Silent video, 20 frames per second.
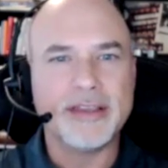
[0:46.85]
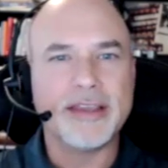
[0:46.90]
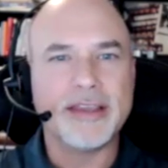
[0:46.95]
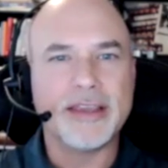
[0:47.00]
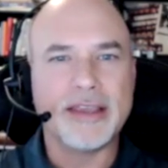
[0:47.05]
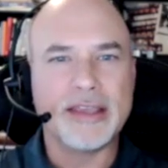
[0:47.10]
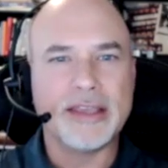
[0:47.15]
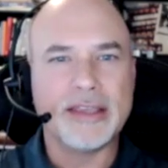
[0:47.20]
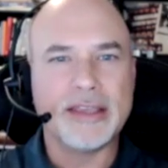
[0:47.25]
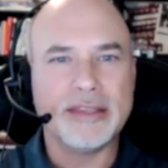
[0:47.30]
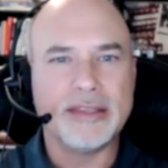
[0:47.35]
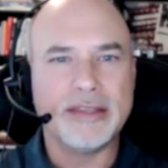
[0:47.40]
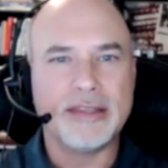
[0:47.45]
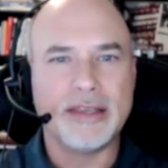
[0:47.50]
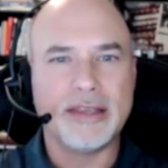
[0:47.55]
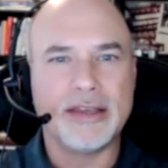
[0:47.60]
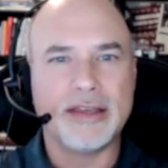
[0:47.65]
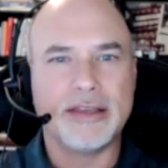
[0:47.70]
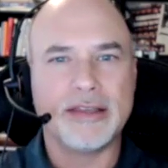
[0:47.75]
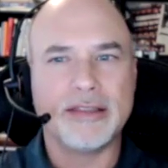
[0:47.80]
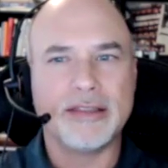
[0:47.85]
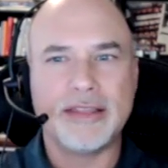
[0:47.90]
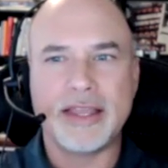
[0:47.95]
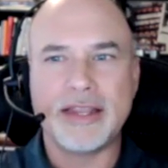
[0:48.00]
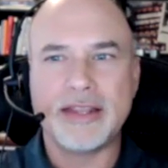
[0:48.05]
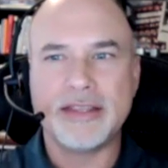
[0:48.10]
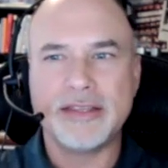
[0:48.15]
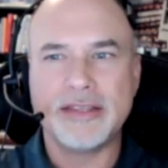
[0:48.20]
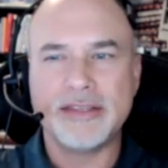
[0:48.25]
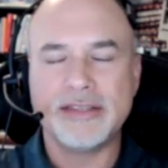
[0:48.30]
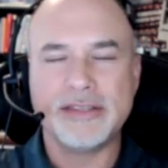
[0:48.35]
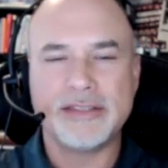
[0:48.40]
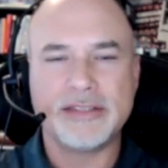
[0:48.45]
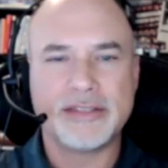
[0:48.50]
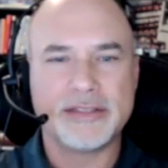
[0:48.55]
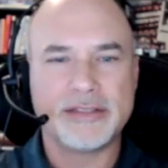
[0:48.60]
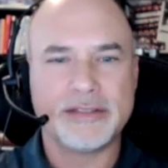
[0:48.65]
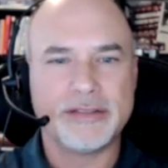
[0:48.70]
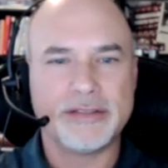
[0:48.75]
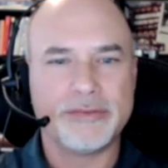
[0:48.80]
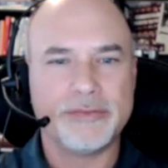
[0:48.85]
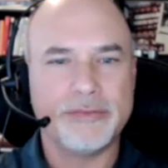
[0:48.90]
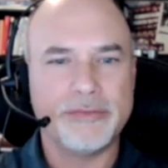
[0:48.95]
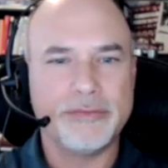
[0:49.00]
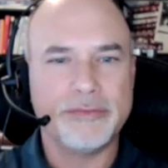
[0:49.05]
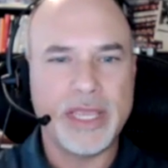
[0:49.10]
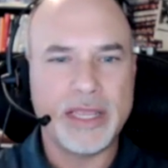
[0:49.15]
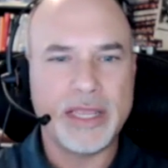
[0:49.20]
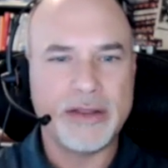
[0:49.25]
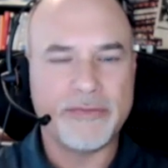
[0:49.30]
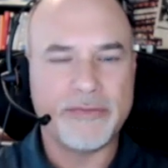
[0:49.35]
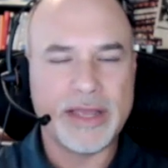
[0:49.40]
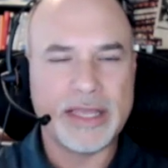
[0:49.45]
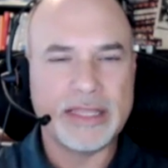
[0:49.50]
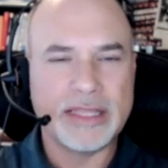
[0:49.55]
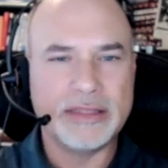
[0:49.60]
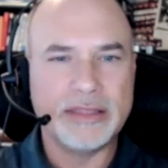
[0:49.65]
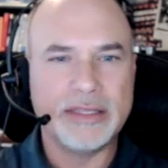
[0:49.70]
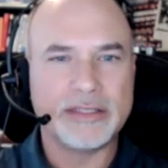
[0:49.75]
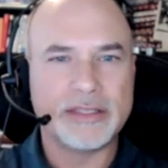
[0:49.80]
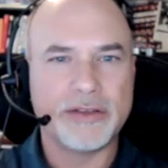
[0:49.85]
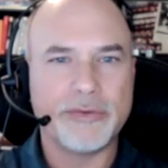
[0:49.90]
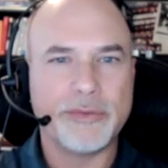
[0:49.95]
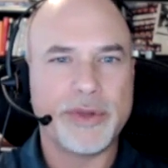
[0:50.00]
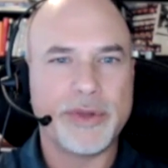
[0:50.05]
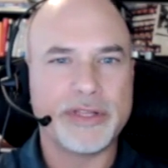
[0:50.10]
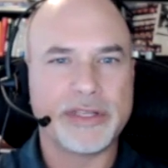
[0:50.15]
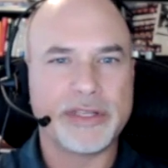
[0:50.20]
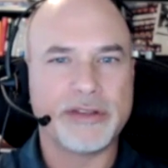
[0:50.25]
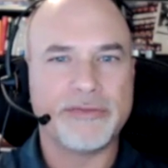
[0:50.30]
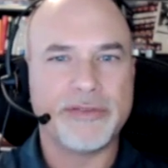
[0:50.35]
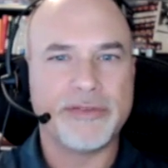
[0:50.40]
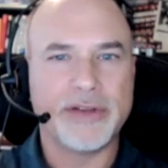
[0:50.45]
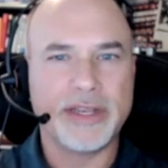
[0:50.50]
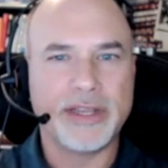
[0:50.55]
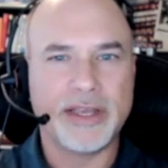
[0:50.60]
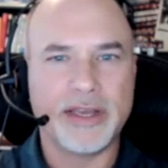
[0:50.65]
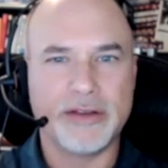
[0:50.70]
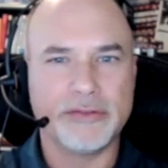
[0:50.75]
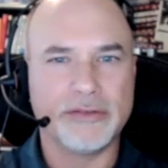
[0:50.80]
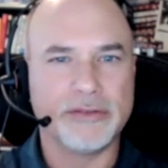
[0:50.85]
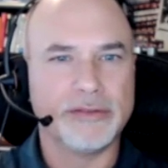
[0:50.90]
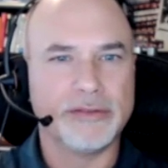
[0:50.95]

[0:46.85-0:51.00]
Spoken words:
And that is, man, if I list, everybody's going to find out.